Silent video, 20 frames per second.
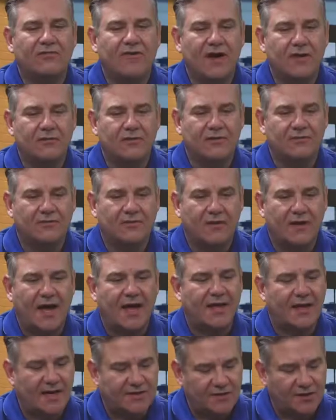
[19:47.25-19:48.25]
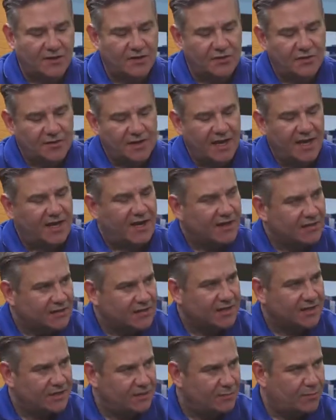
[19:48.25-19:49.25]
I would have go, I, as a little kid, I
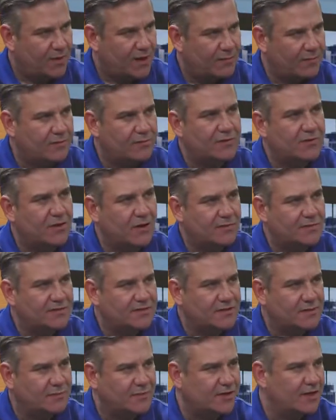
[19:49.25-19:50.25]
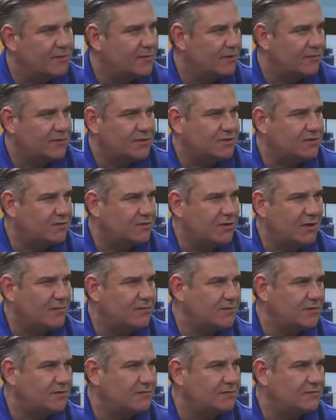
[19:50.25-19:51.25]
think you probably would go up to somebody, but would you go
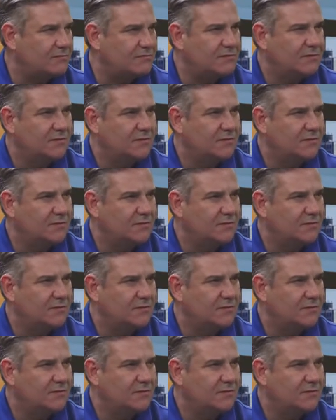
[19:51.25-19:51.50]
up to